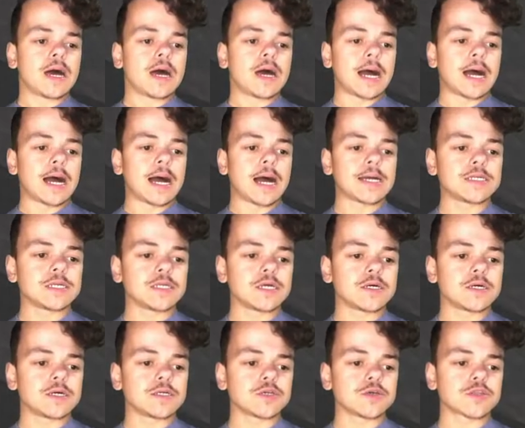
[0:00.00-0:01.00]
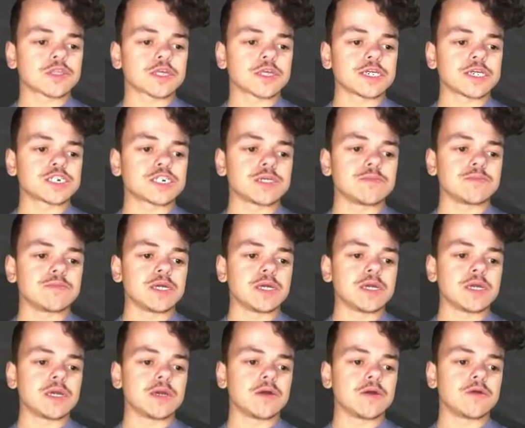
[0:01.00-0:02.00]
And do you think
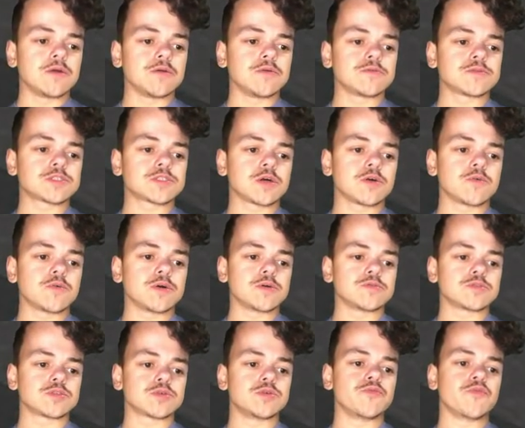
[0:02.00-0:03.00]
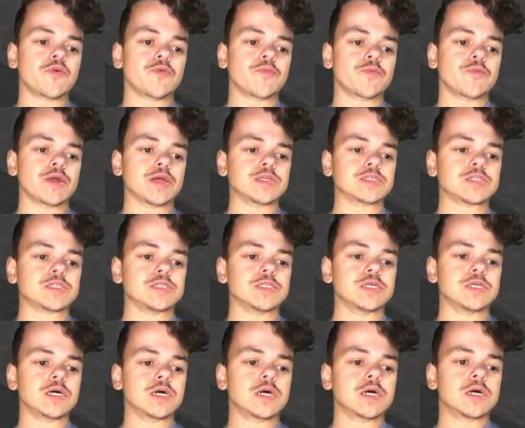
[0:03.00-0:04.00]
Jimmy Uso will join Roman Reigns and
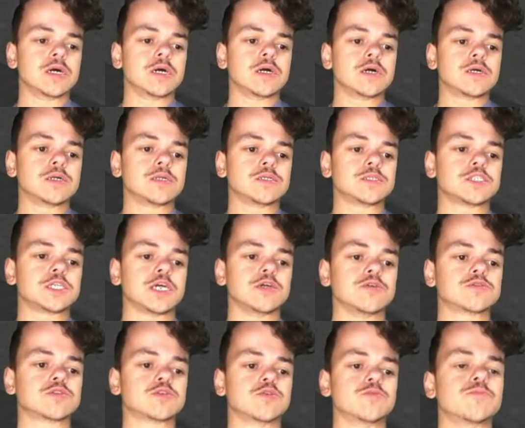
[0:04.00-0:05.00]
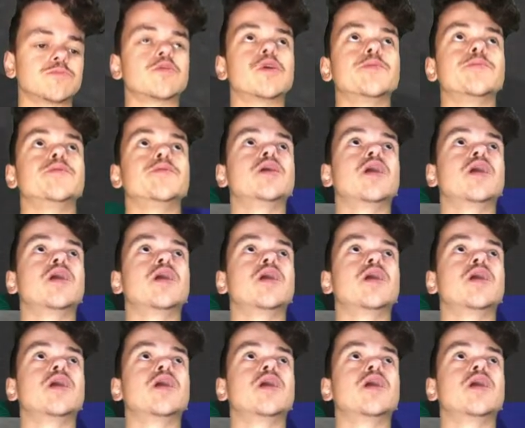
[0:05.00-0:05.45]
Jey Uso employment?